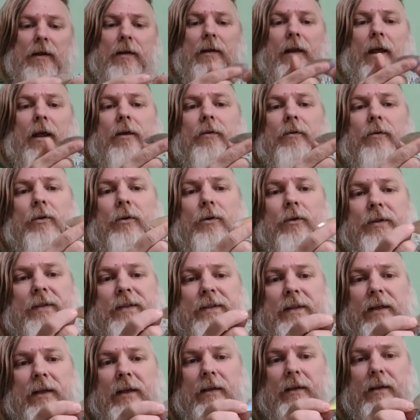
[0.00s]
like you
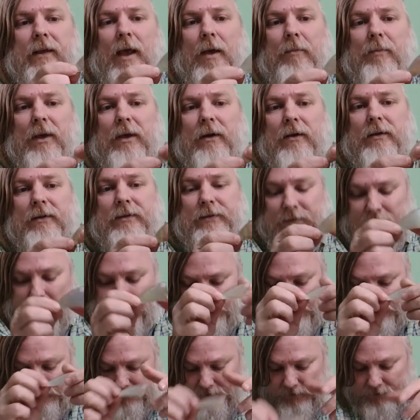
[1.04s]
see chemical
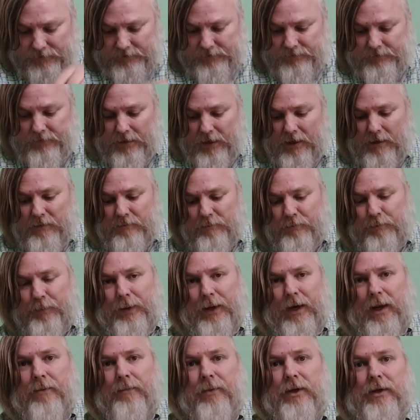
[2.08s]
substance, they
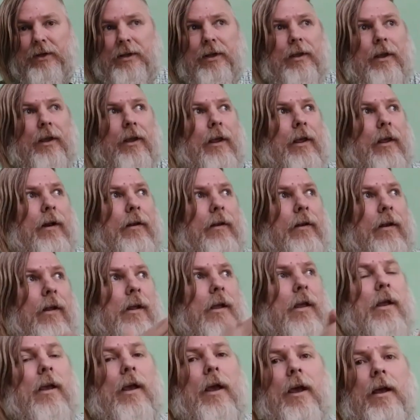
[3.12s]
imprint it here,
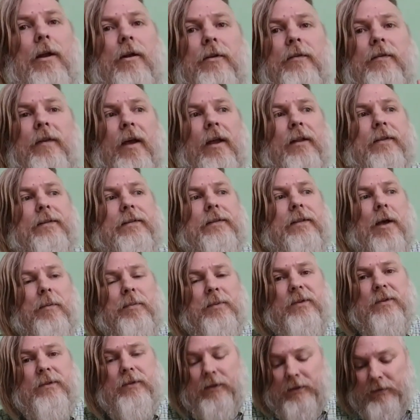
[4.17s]
and that
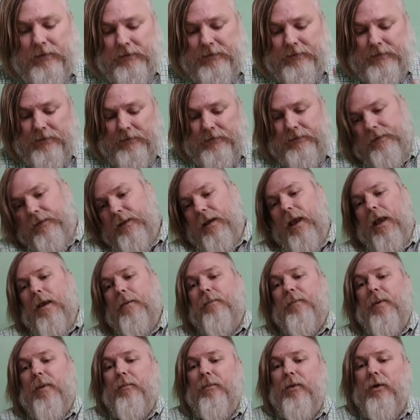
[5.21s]
substance is
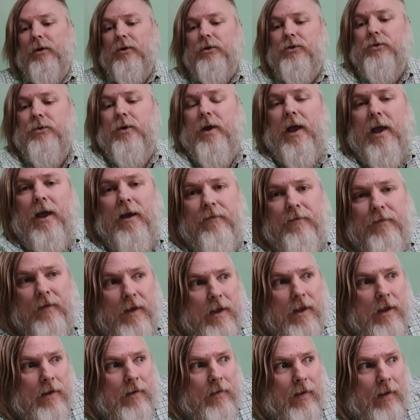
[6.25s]
capable to have
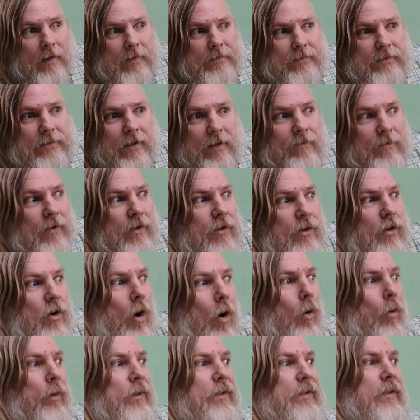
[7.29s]
like 7
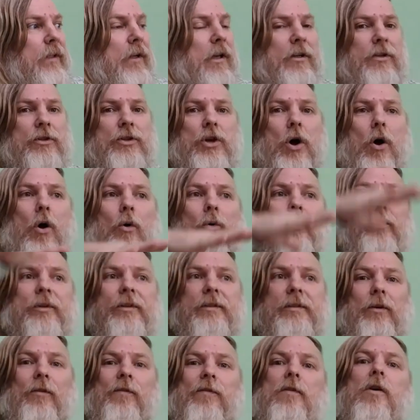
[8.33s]
notes,
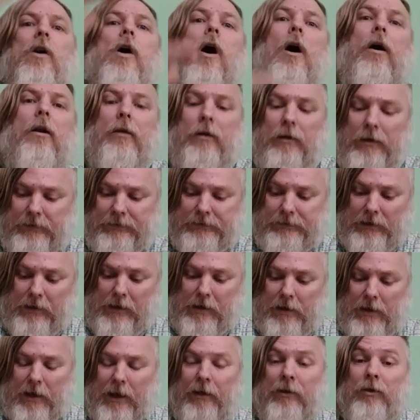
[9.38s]
tones of colors,
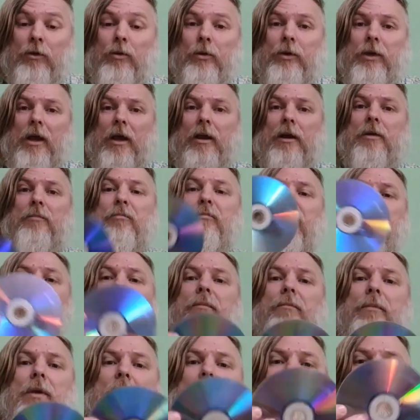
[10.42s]
and you can
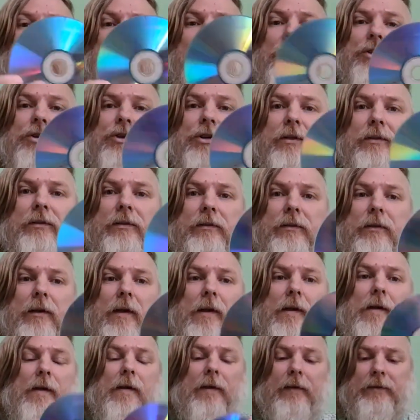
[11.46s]
imprint images.
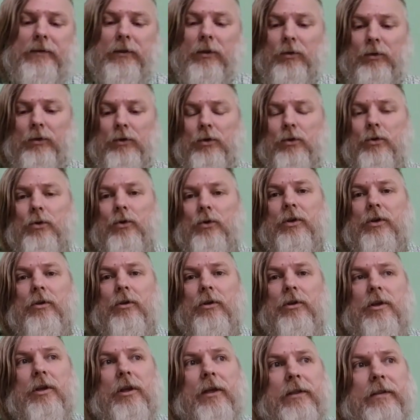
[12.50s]
So
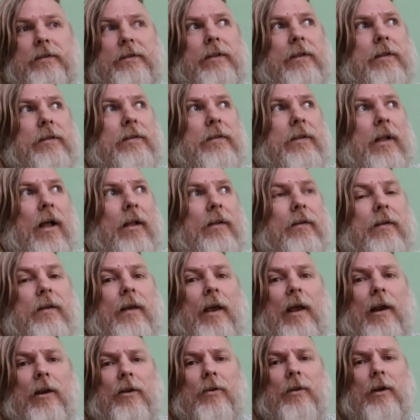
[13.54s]
this is not
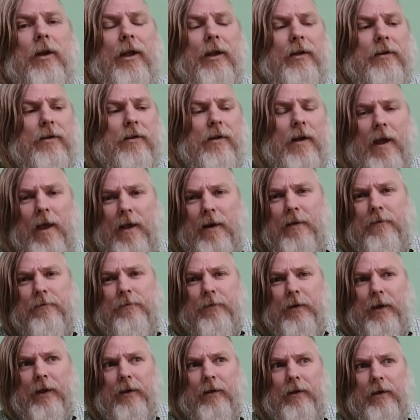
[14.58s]
calculating
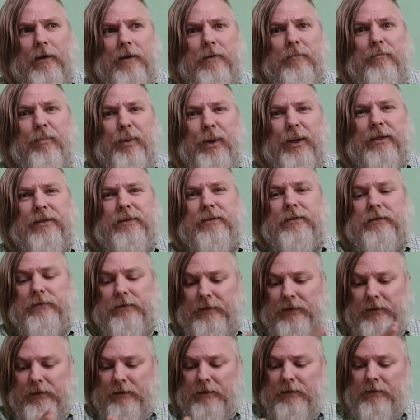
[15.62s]
anything in bits
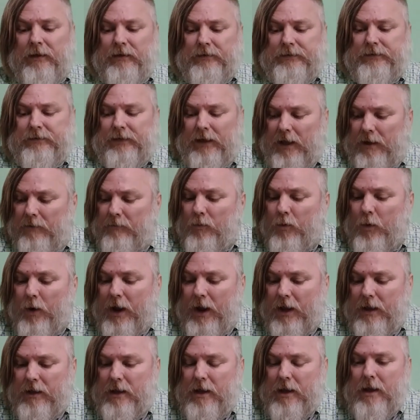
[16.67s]
in the same
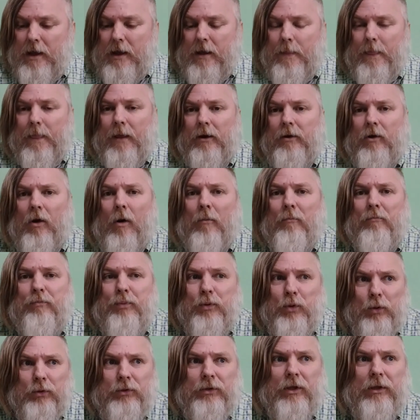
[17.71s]
way the
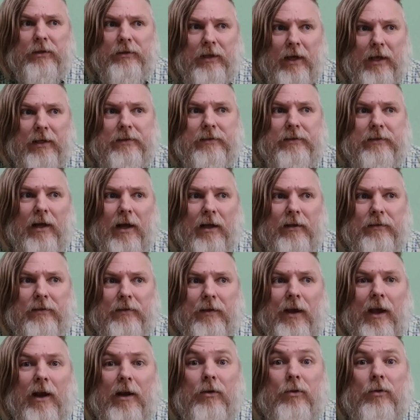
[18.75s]
computer does not
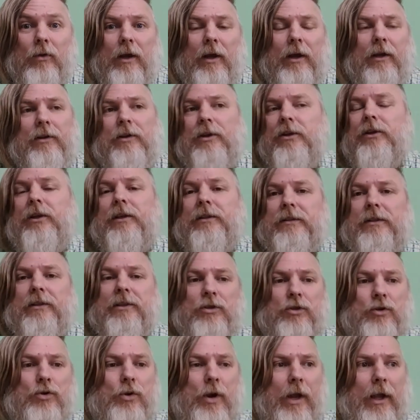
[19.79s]
calculate. It is
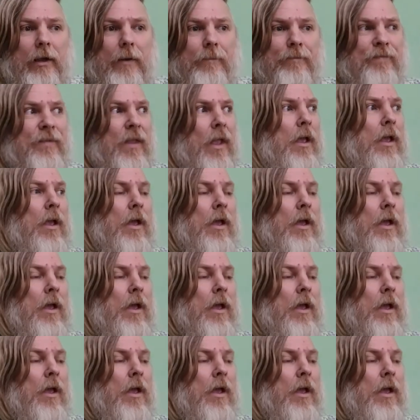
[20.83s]
a trick.